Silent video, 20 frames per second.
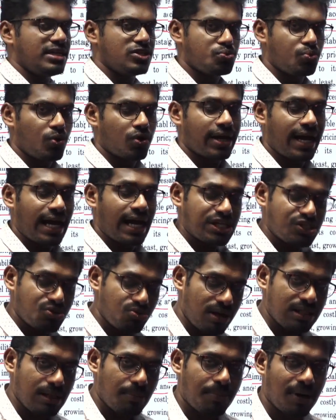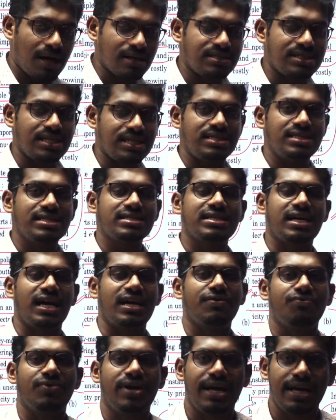is what actually the passage is
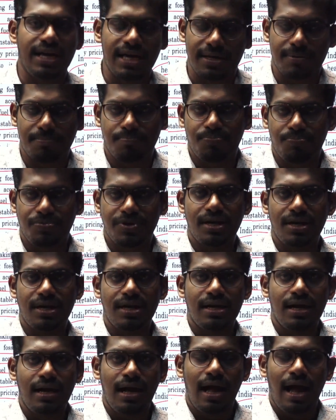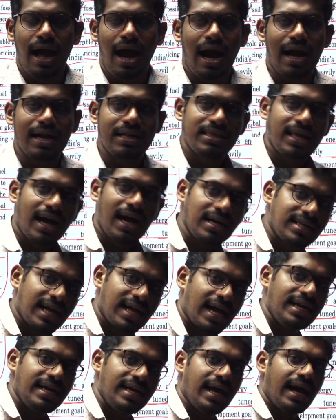conveying. And that
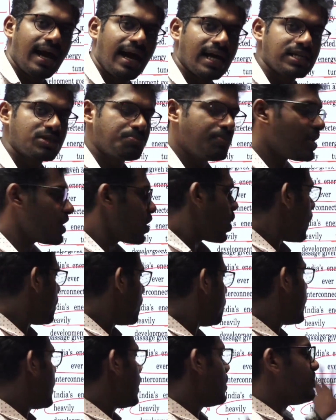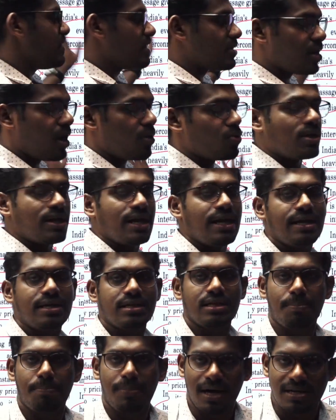idea has been obtained without
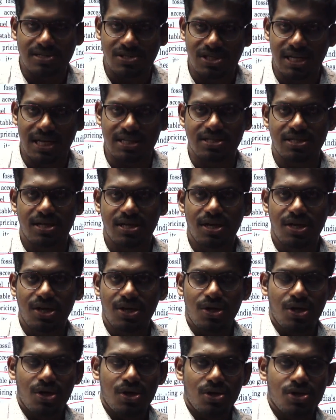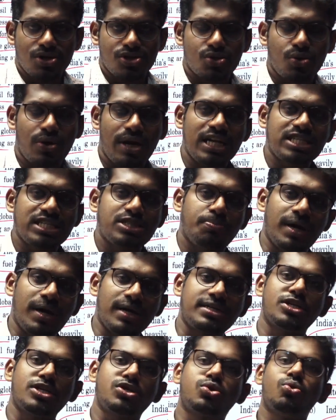reading the passage. So it's
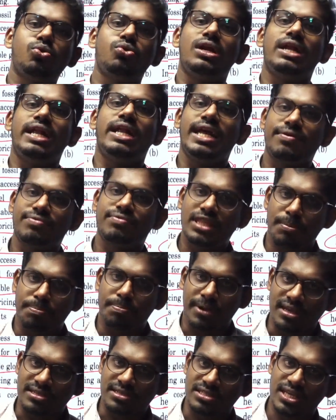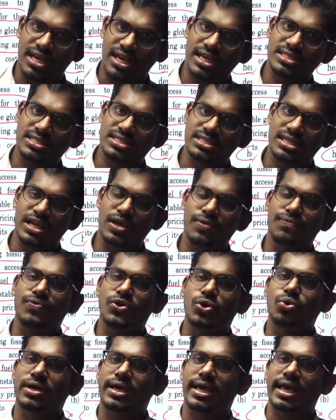better to leave the passage if
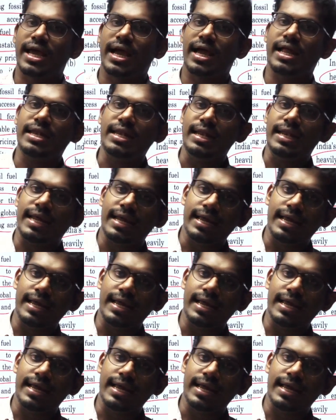you can